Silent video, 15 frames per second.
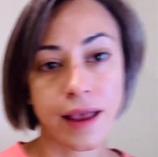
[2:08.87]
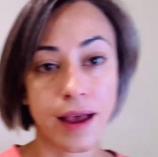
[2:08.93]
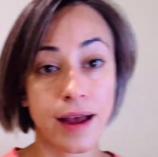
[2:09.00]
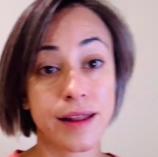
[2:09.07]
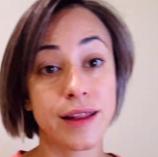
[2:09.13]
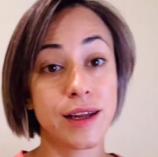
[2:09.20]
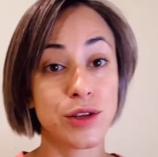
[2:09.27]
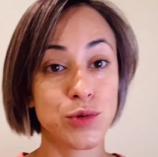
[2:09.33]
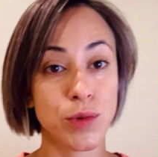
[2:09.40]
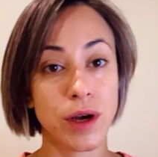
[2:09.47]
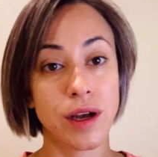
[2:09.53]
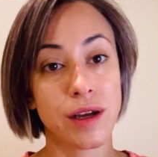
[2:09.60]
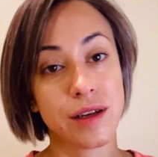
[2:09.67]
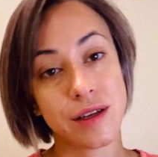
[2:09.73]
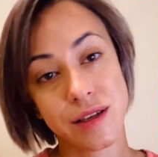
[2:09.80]
and that's
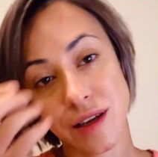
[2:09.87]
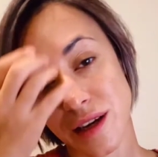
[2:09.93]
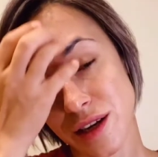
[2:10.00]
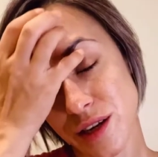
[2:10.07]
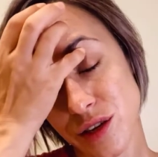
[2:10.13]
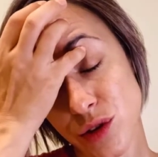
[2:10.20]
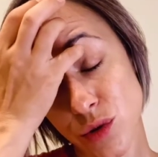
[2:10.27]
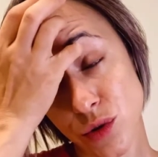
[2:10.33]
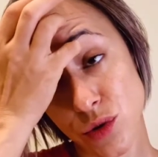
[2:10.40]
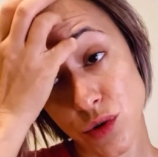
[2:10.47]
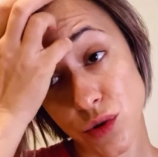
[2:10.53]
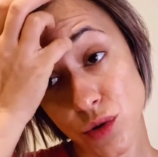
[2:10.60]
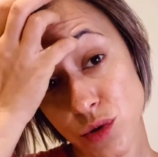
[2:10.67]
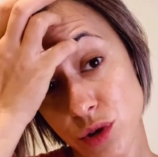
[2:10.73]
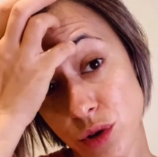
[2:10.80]
why I decided not to
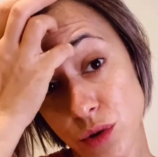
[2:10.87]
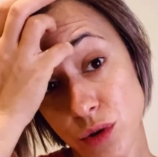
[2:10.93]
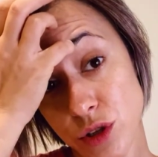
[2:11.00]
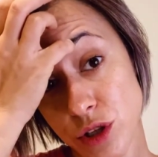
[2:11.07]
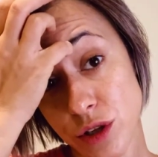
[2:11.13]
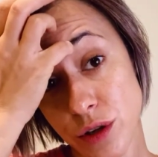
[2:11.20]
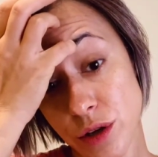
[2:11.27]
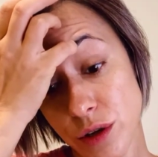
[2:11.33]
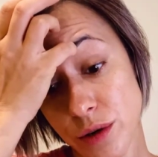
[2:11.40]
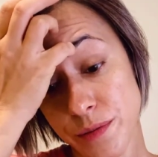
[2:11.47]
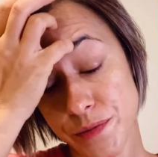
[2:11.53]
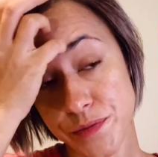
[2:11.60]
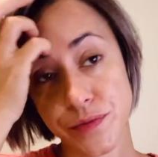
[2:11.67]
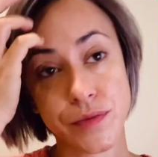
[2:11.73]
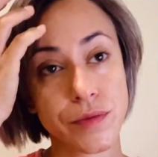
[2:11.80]
use the concealer.
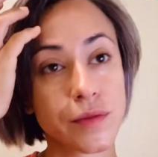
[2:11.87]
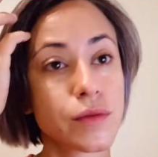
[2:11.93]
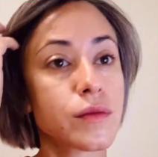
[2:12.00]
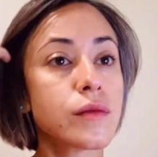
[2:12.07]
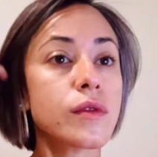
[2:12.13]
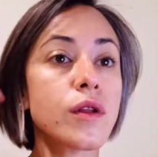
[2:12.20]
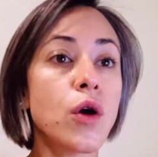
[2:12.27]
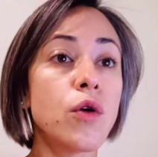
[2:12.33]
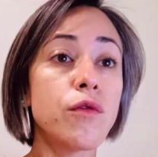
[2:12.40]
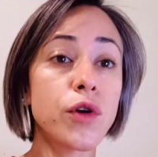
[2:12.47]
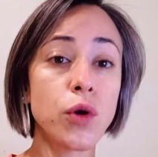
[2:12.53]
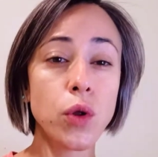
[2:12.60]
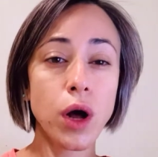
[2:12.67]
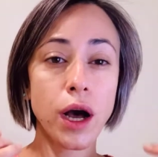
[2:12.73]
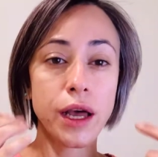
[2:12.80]

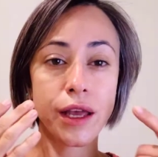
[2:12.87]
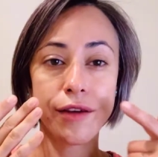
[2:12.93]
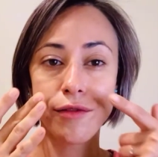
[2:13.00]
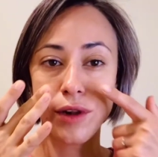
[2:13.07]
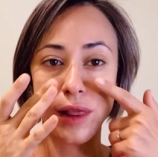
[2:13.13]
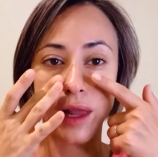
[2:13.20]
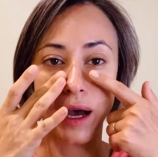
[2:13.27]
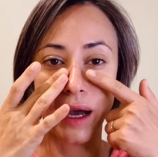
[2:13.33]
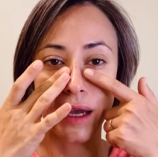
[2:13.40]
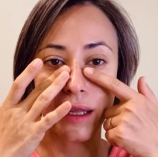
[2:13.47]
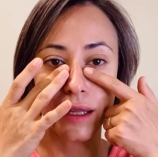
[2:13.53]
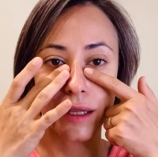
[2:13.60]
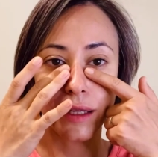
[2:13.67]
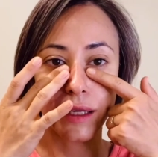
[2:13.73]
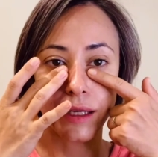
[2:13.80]
Overall, I even like
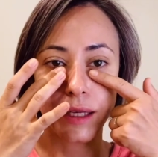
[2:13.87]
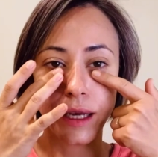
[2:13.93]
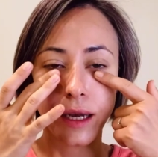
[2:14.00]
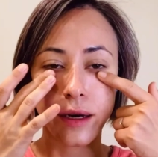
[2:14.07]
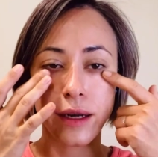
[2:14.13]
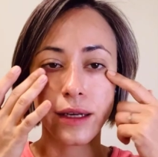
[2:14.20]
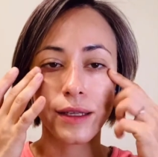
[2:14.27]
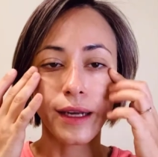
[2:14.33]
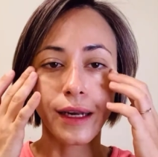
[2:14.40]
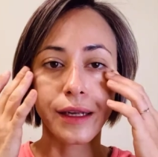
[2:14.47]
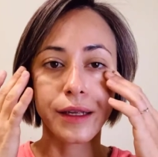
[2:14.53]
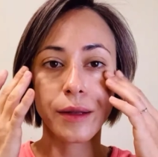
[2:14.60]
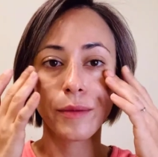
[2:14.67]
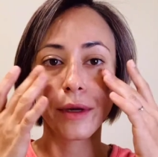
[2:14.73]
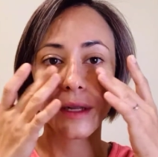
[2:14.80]
that this area is a
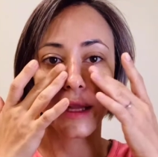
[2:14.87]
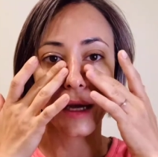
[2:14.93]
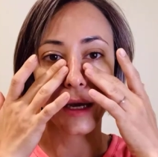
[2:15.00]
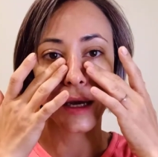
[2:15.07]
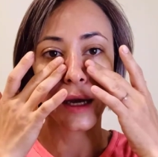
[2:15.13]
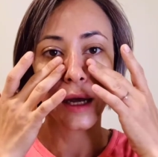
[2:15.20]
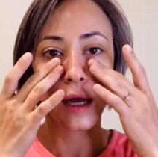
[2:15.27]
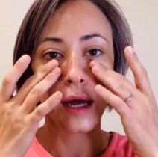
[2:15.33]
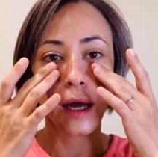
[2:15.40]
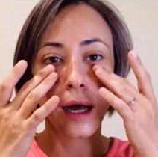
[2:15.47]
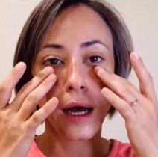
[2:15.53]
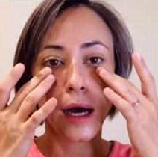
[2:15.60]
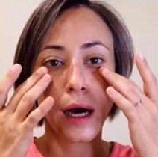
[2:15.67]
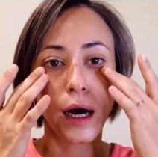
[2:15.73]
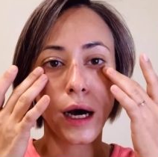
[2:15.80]
little bit like
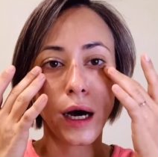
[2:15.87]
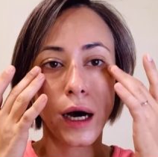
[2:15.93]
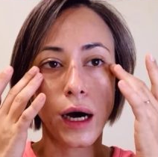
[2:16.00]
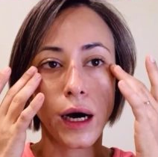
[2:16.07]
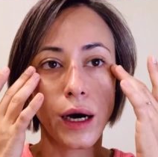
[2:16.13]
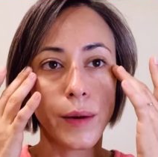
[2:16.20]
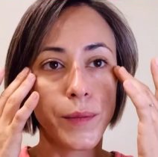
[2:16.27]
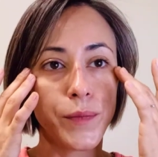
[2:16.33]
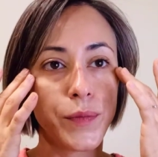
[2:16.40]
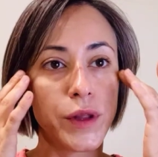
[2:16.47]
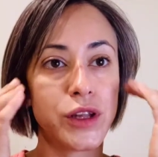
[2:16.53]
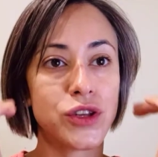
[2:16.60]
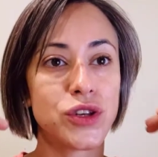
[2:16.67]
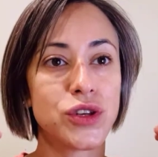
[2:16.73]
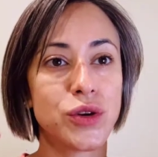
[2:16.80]

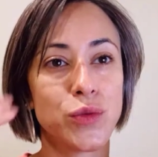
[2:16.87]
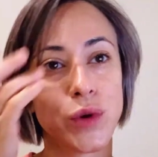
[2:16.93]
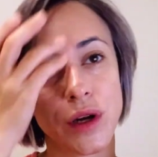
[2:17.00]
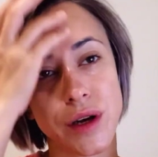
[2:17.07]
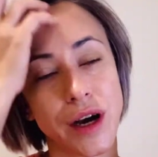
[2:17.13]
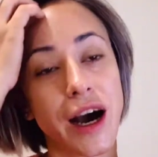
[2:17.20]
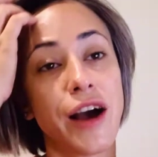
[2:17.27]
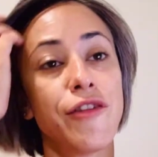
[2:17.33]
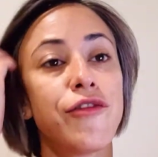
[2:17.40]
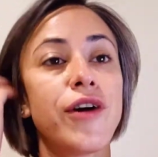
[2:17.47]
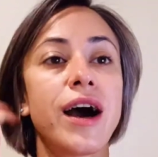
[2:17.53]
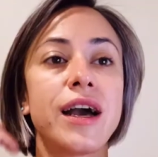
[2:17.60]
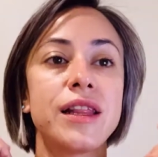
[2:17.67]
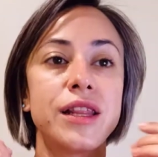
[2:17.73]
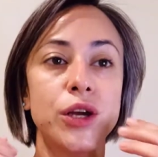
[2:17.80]
I
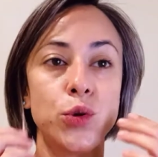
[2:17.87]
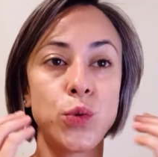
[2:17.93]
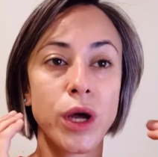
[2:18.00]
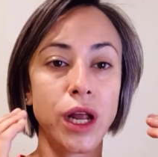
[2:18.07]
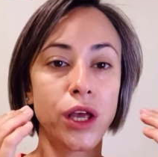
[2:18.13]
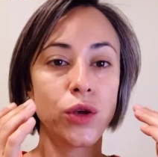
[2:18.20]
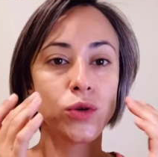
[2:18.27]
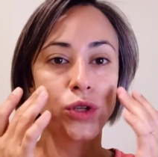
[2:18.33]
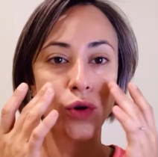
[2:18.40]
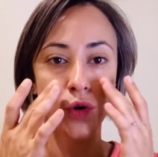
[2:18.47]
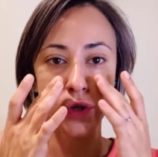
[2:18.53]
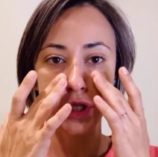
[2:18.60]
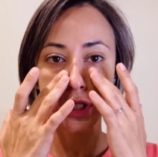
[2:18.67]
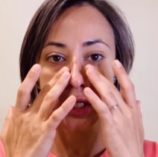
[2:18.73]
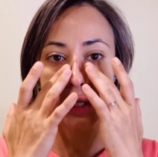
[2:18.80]
find that when I use a
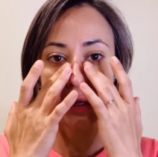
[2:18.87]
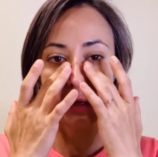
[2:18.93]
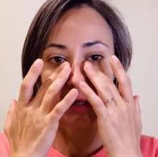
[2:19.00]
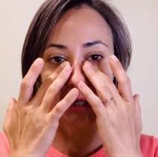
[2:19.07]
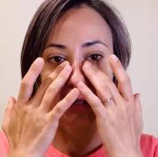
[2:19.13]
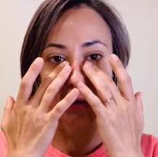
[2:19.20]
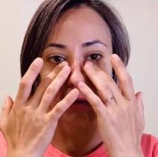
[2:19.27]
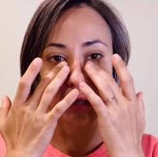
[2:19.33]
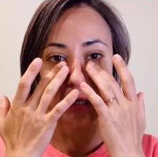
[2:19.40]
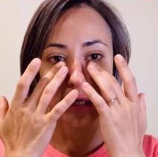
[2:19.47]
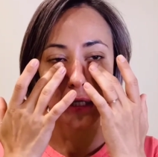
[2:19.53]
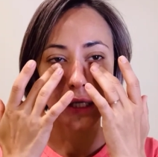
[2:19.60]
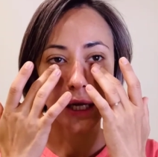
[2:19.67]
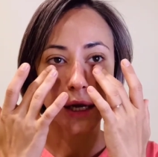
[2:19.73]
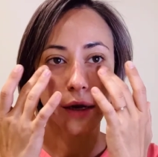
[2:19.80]
concealer, so
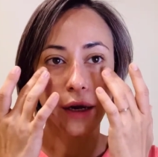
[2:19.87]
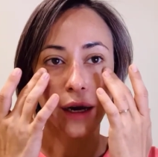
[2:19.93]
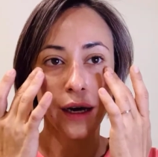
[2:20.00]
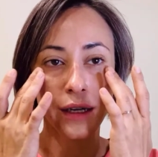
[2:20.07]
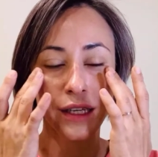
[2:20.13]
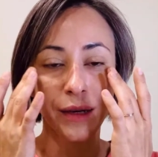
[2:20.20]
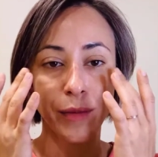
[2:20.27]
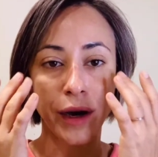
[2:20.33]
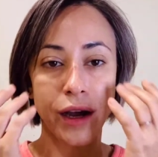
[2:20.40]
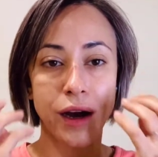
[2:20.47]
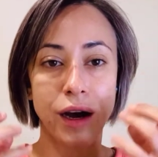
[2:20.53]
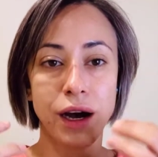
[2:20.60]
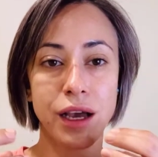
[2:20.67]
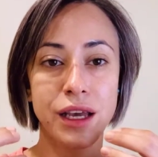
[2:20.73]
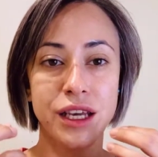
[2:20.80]
this area under my
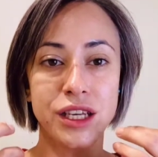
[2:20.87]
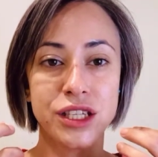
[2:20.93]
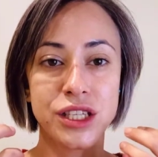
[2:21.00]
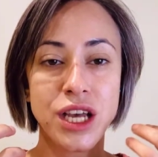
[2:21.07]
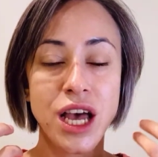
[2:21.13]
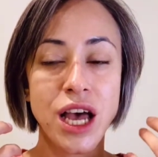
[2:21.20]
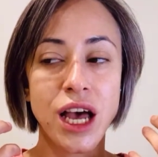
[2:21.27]
eye is